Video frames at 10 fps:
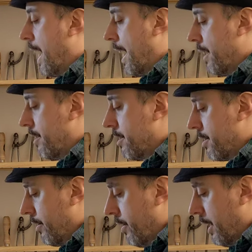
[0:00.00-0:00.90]
and
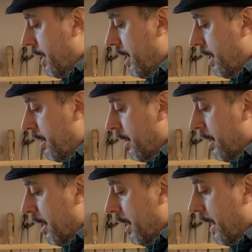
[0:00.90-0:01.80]
the
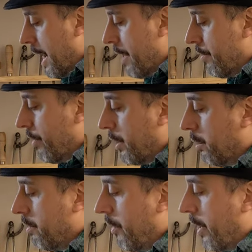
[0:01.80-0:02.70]
little
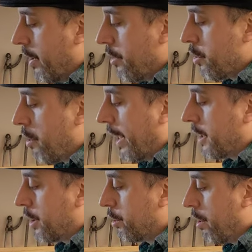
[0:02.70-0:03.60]
anvil that
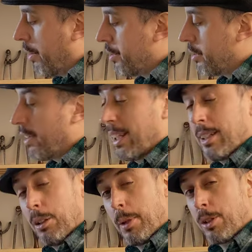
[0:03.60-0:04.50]
strikes across is
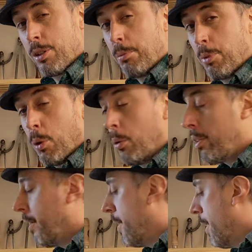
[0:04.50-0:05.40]
a little bit too
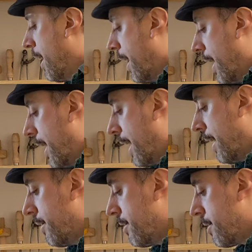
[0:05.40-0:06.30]
broad,
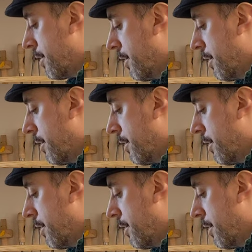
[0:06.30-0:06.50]
and